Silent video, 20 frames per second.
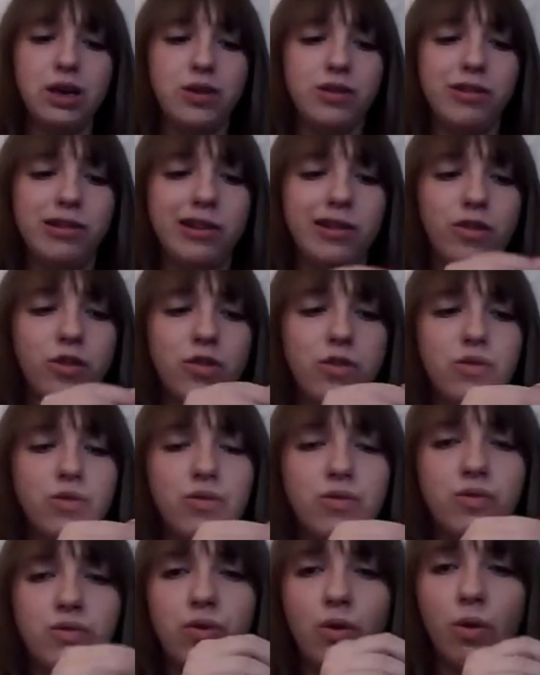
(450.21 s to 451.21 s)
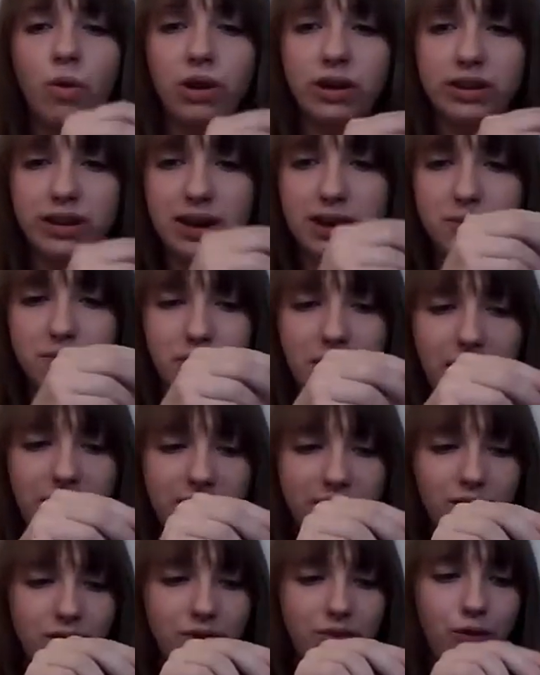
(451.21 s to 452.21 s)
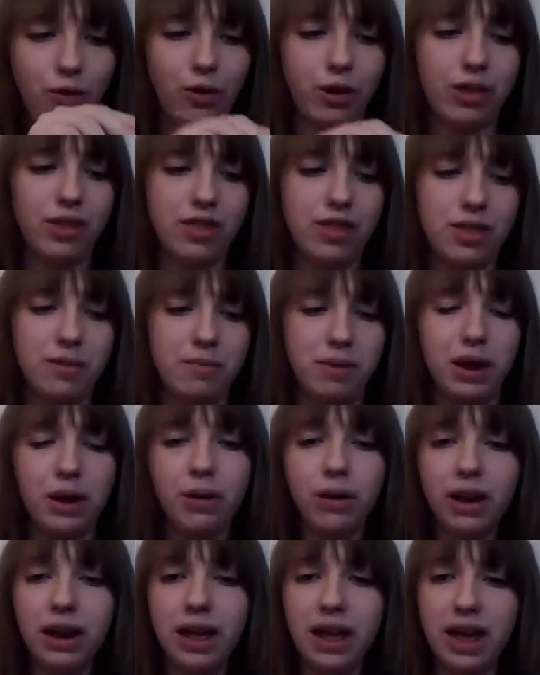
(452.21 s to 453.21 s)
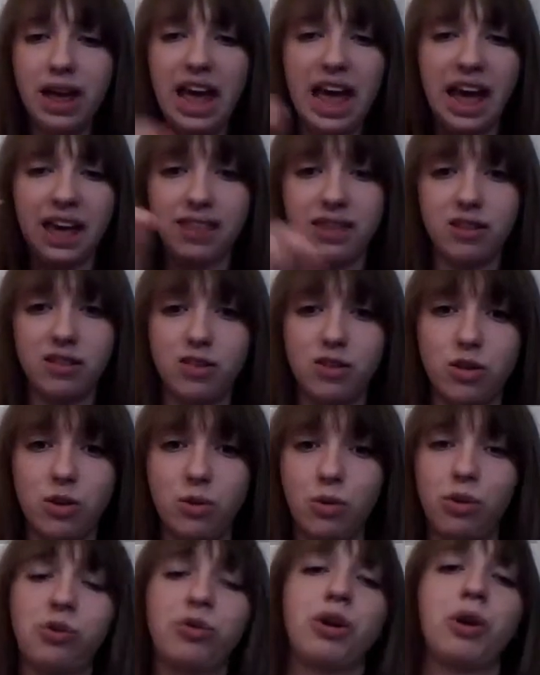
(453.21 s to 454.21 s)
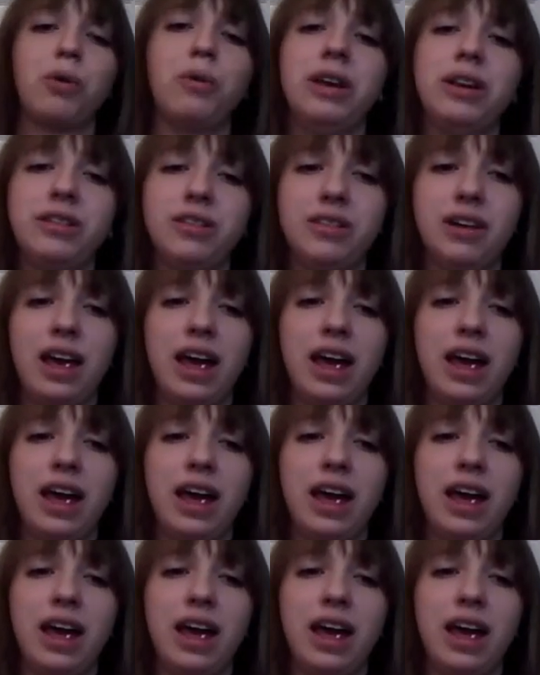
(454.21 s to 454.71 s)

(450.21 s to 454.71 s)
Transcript: You just fold it back and forth in the middle and then sew through it,